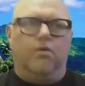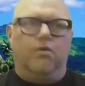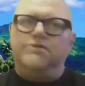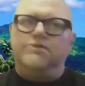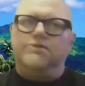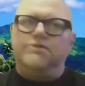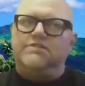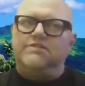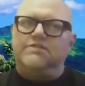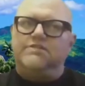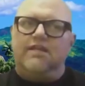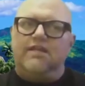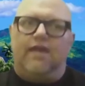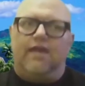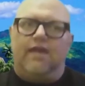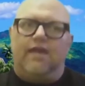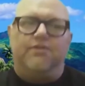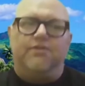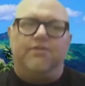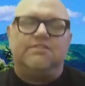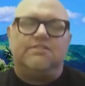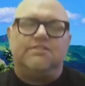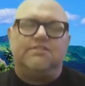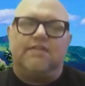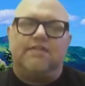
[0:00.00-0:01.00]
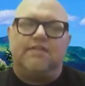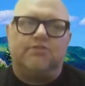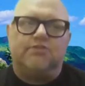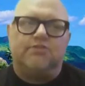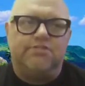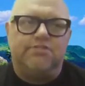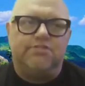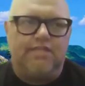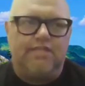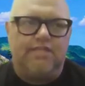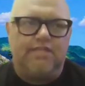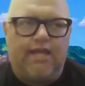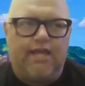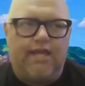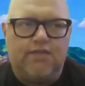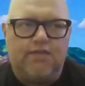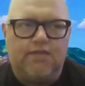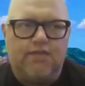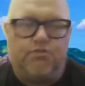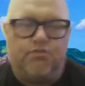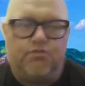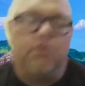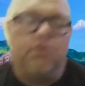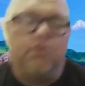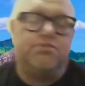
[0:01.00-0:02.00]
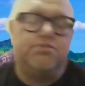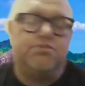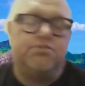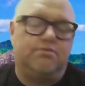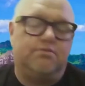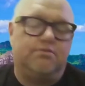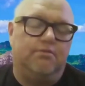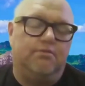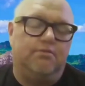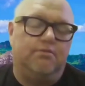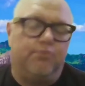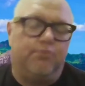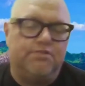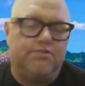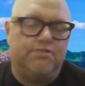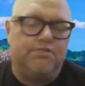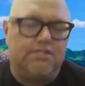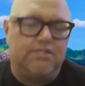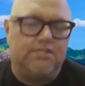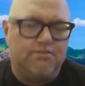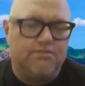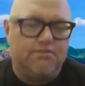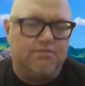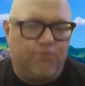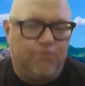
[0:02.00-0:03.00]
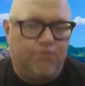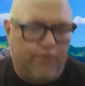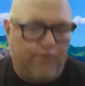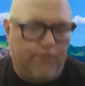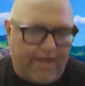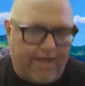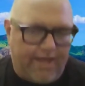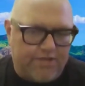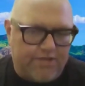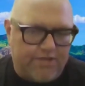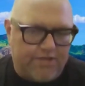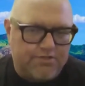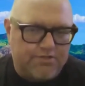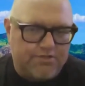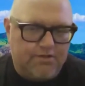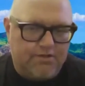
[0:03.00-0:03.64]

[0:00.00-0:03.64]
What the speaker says: this is actually ZA's first season 4 dash.